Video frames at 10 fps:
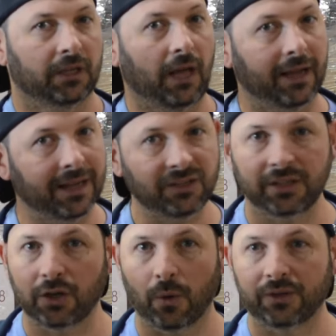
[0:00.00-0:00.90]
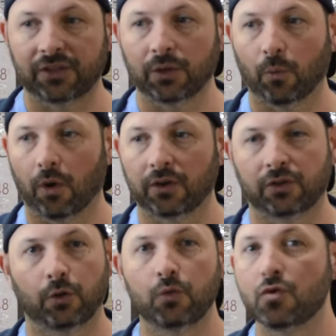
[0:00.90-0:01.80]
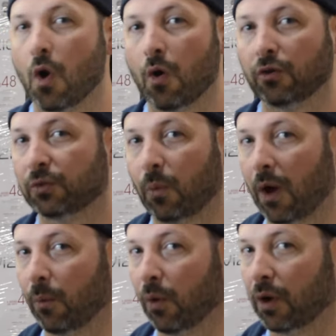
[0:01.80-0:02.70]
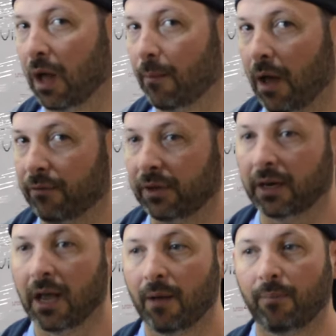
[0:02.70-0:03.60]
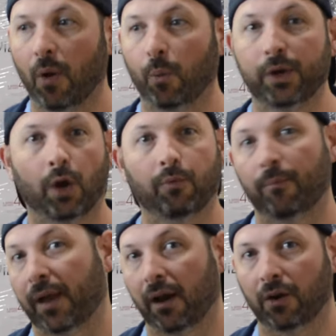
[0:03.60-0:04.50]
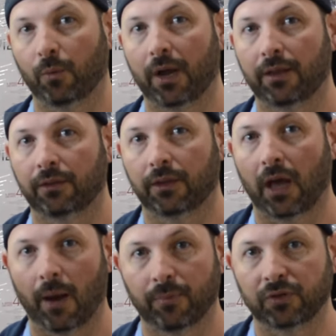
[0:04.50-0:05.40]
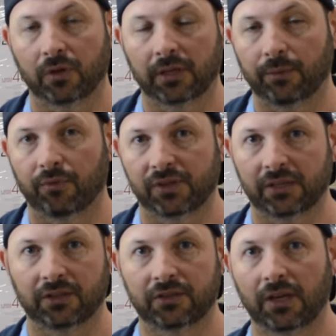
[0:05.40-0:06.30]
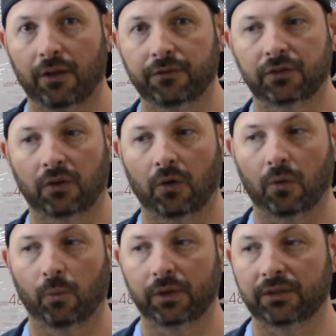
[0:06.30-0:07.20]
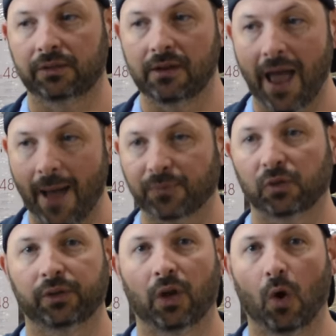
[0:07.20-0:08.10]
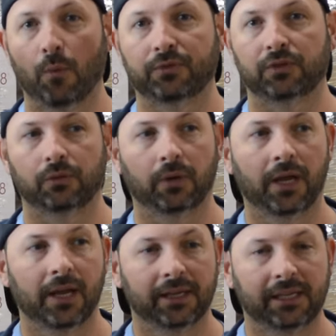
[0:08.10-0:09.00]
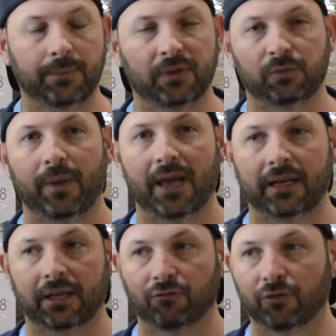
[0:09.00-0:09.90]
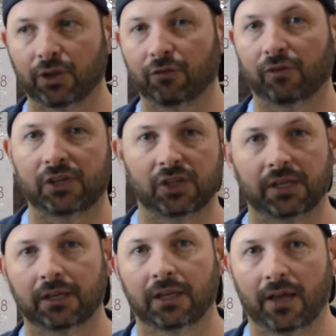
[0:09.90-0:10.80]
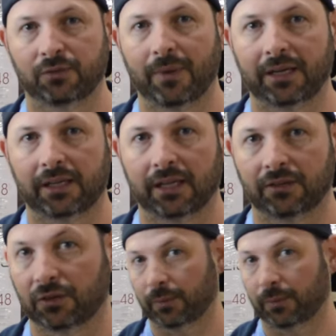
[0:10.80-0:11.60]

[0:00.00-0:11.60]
I guess, it's in the works. Who knows what will come of it, but we are prepared when the opportunity presents itself. So we absolutely hope to keep expanding and really reaching as many kids as